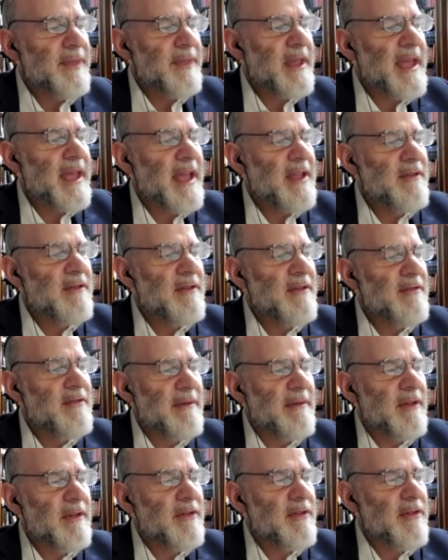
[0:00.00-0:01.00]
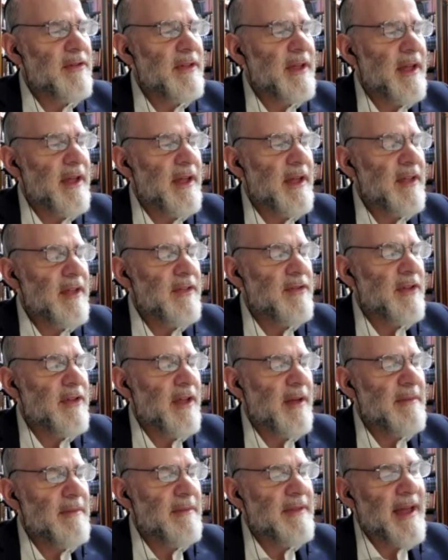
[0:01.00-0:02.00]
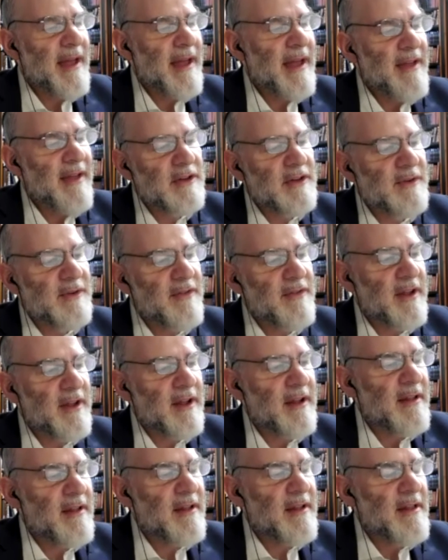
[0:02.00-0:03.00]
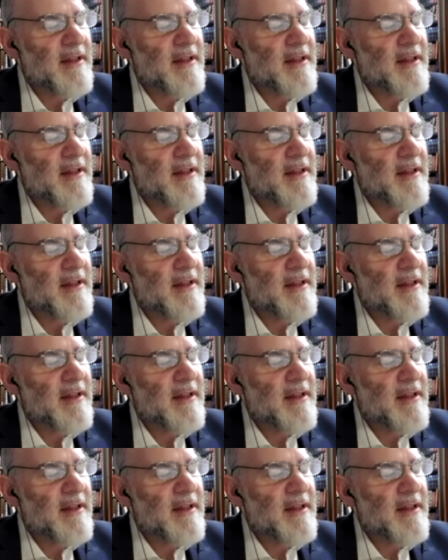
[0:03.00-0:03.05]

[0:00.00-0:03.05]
You can't use something that's tameh. That's interesting.